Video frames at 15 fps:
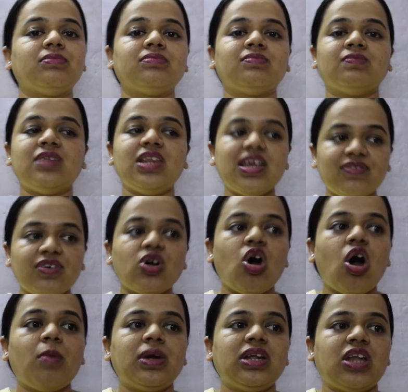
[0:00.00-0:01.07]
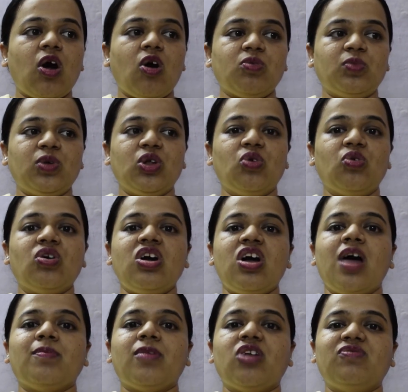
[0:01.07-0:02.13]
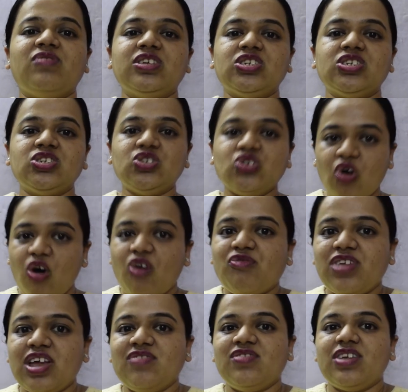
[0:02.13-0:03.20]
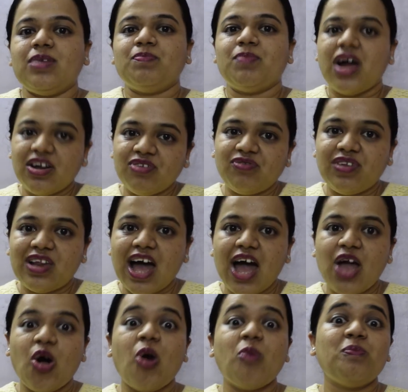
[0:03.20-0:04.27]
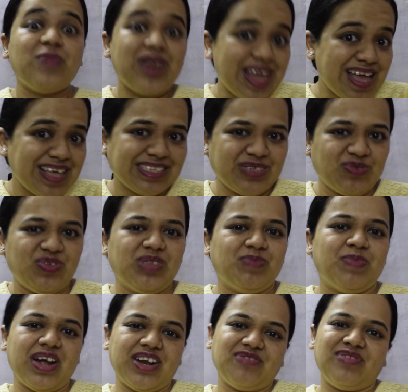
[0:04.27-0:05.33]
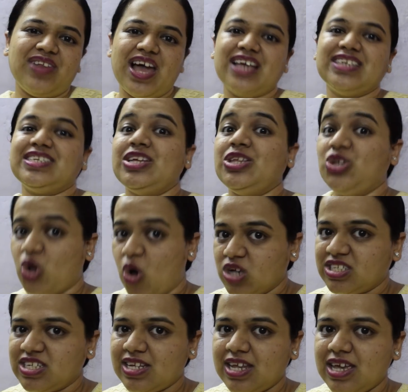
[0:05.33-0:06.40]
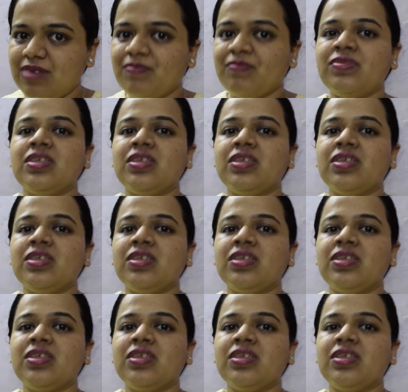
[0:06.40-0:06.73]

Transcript: Leave a comment down below about which is your favorite butterfly or place with butterflies in your city.